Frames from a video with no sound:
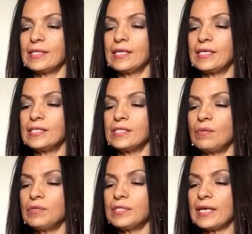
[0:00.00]
It's
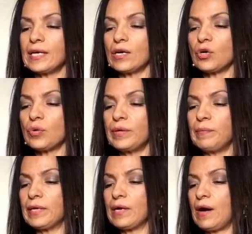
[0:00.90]
almost like a
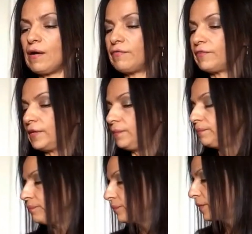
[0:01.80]
creamy coffee.
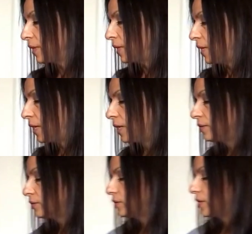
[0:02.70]
I
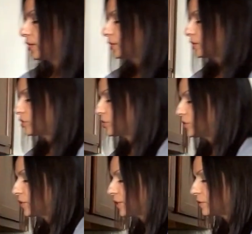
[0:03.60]
don't know how I can show
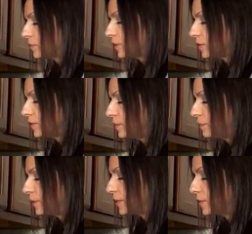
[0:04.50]
you guys without
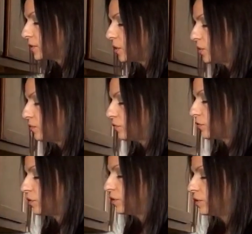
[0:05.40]
tipping this over.